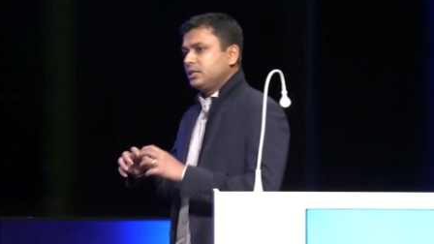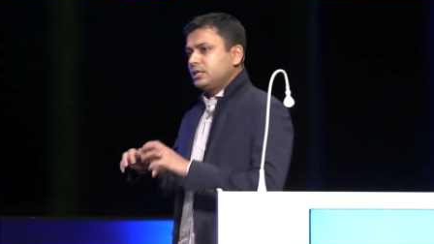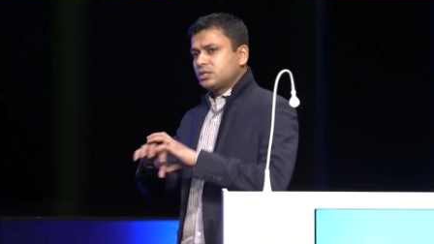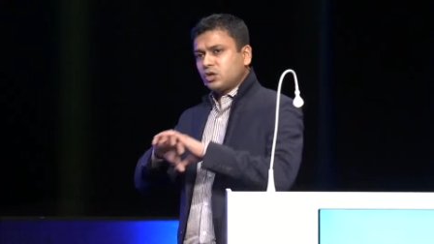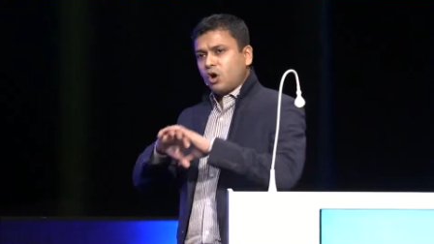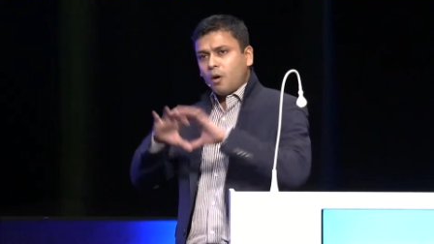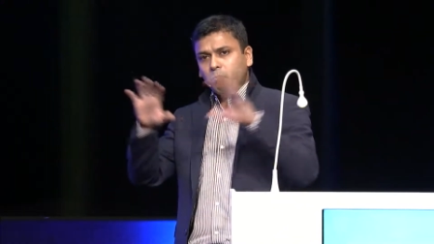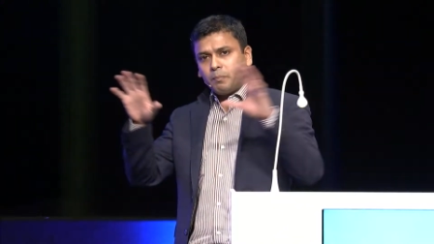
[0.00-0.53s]
this
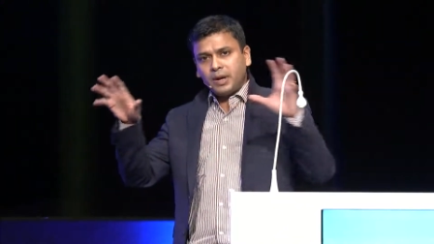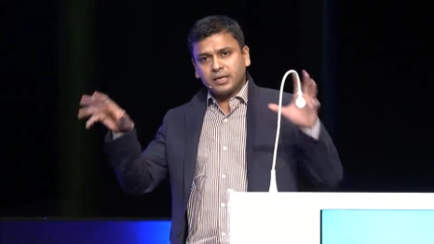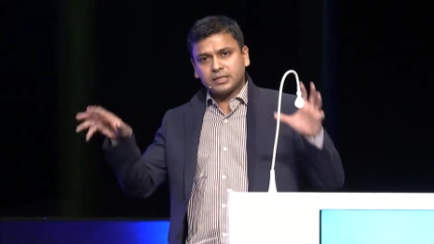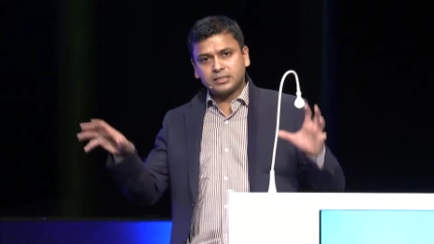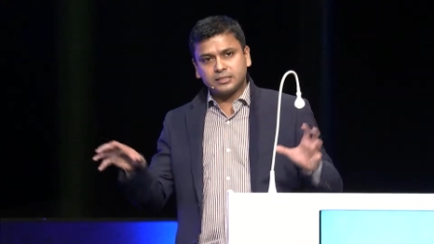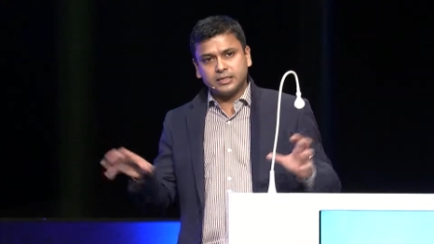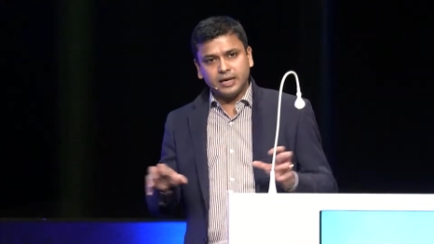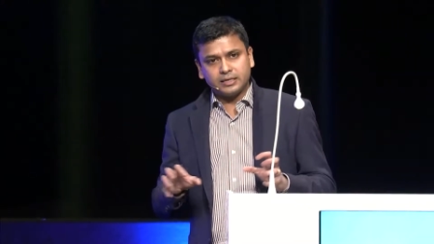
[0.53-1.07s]

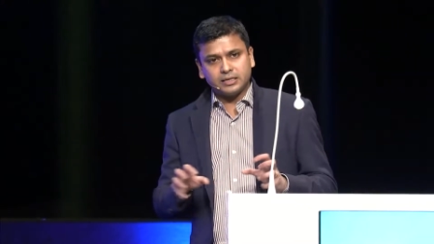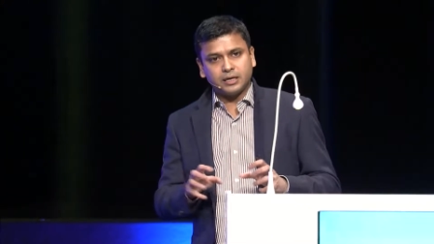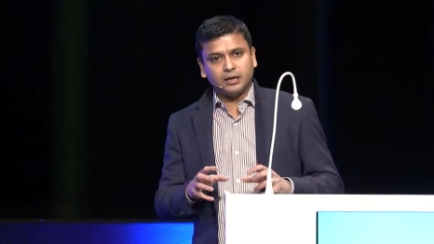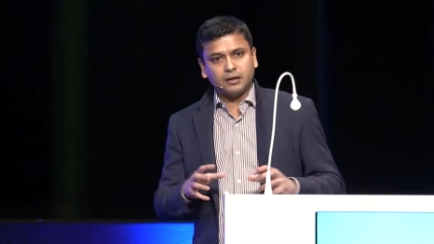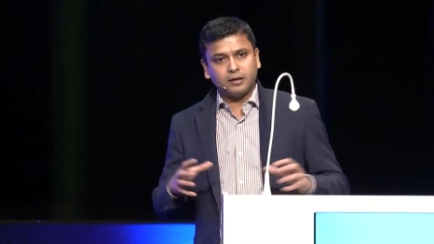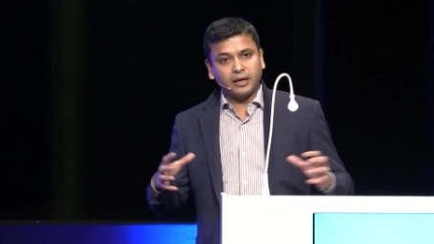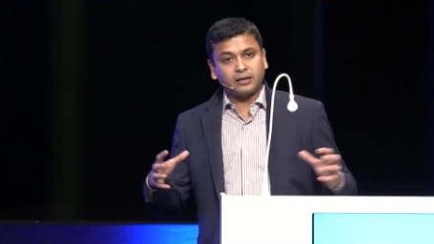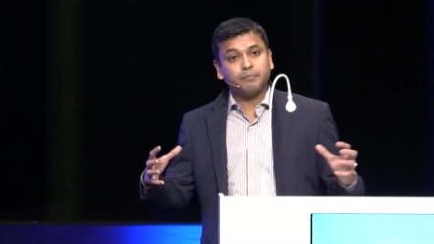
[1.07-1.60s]
complex
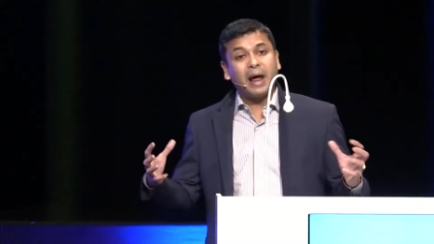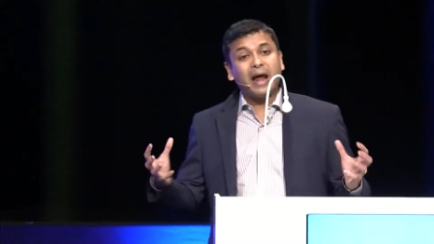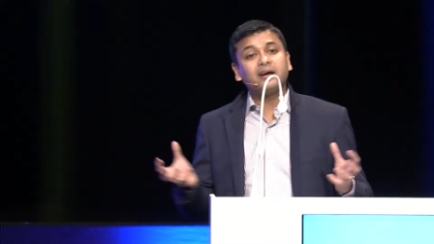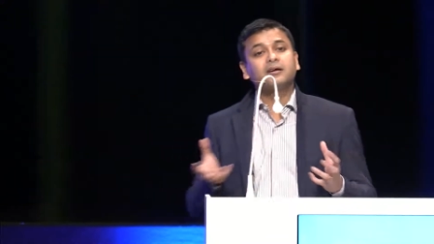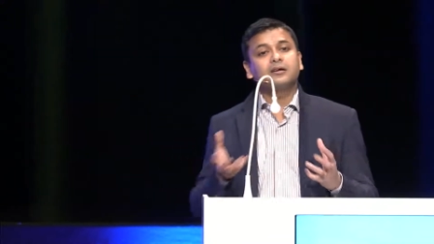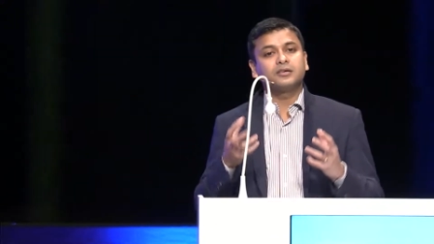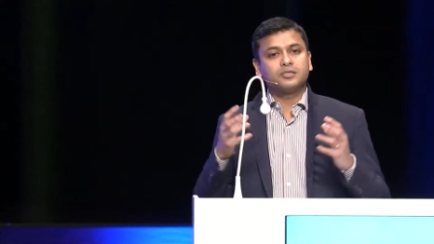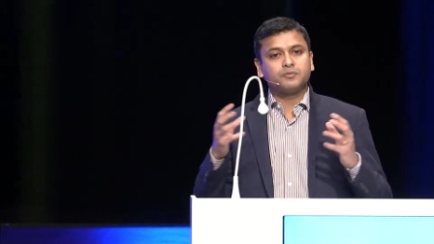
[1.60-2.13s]
data, like
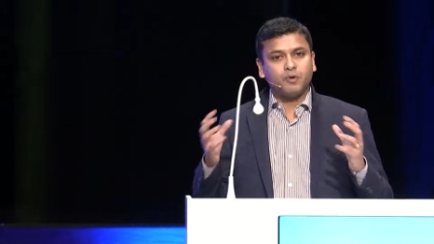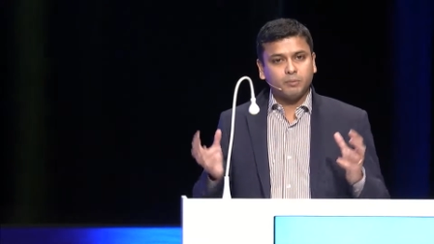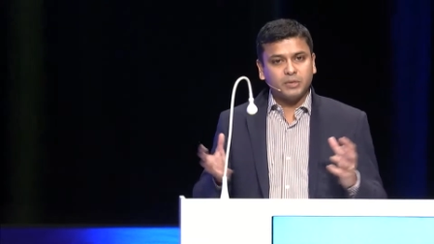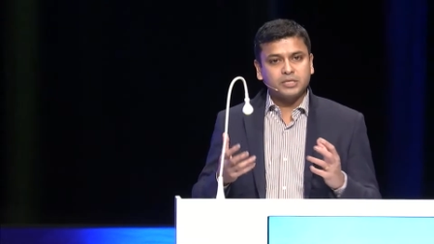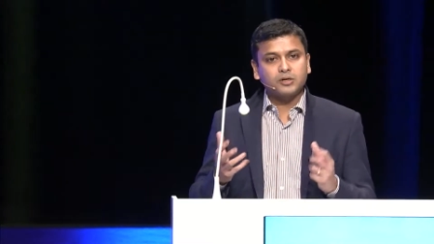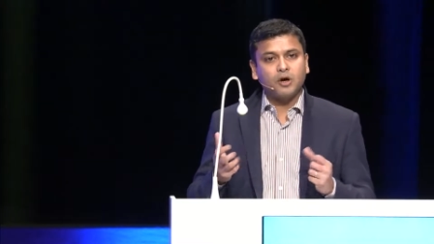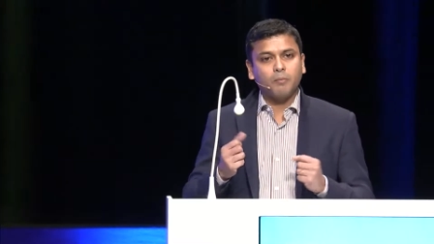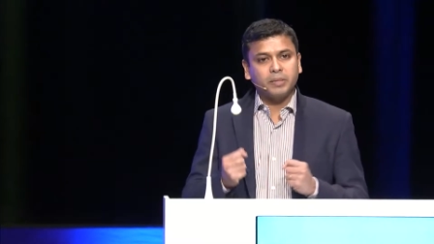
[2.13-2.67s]
patterns from
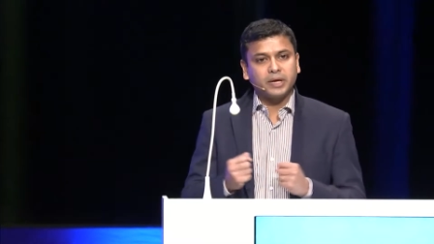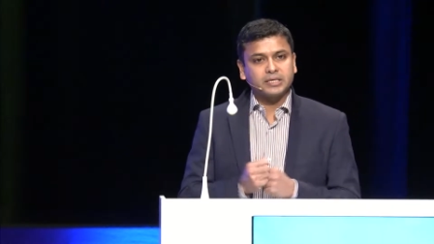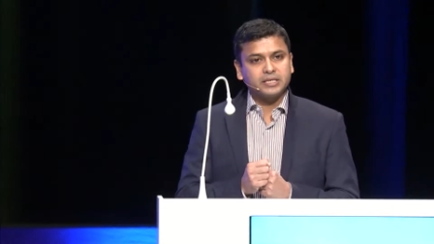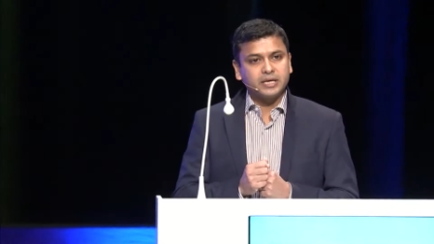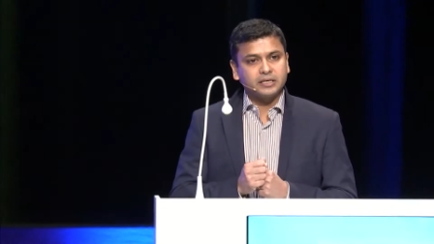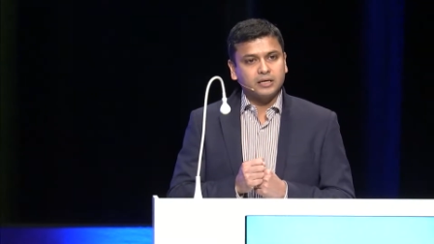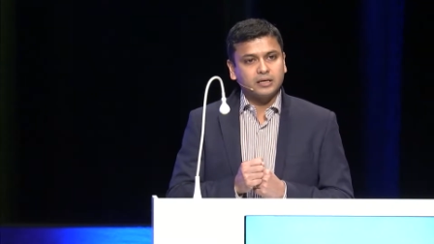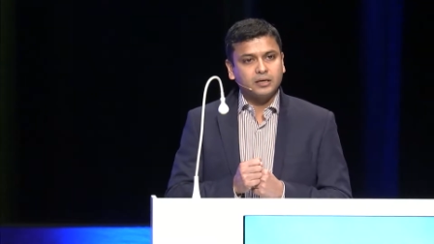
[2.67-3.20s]
this complex
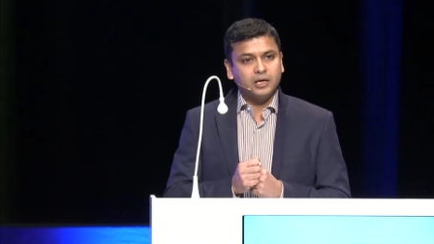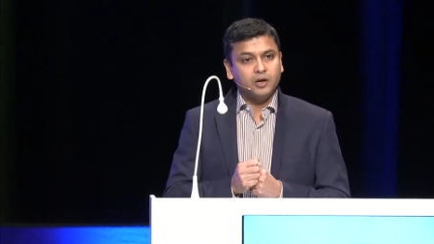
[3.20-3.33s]
data.